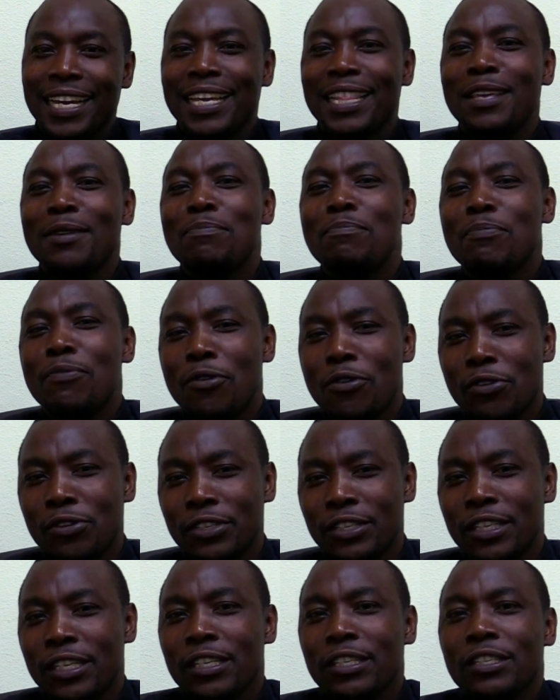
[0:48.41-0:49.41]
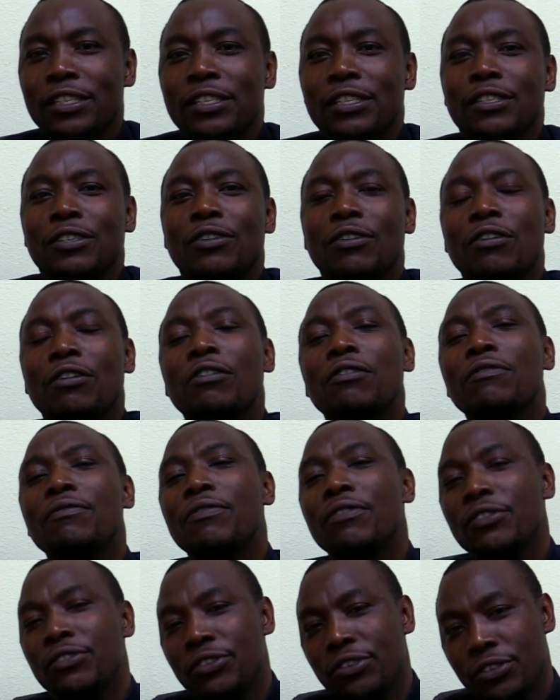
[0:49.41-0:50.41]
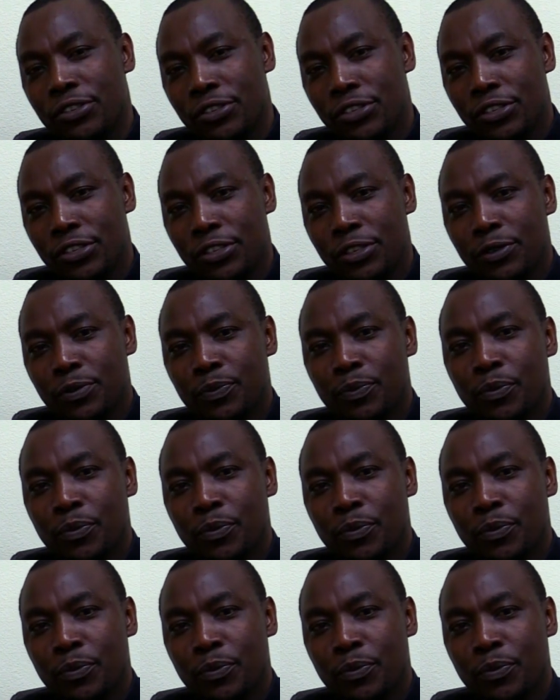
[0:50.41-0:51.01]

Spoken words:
the process of the church.